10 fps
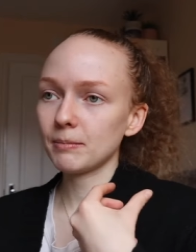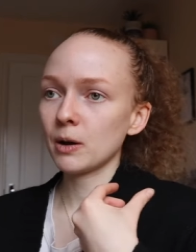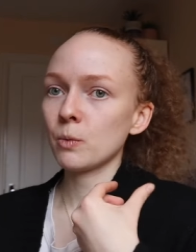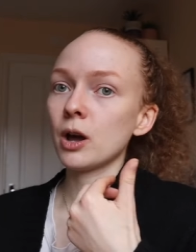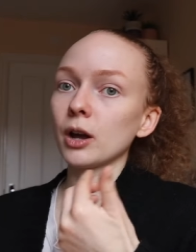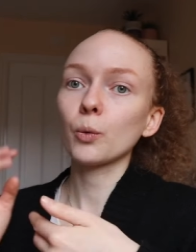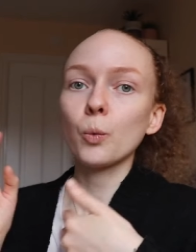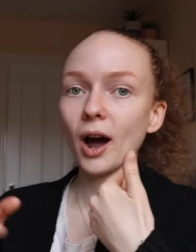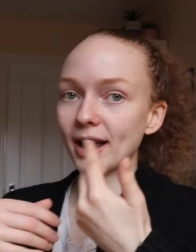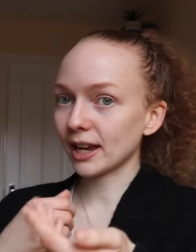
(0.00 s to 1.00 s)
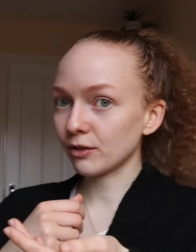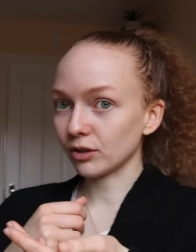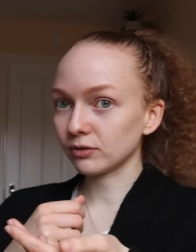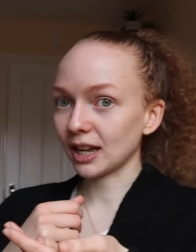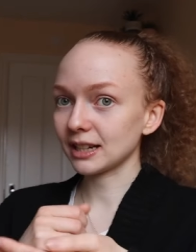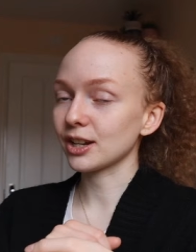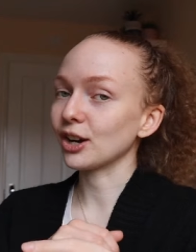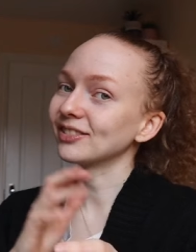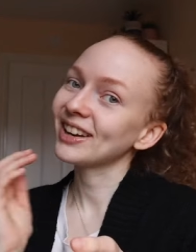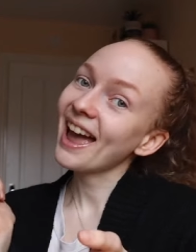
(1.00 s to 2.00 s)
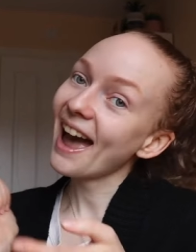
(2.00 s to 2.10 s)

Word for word: my work, what I can reflect on,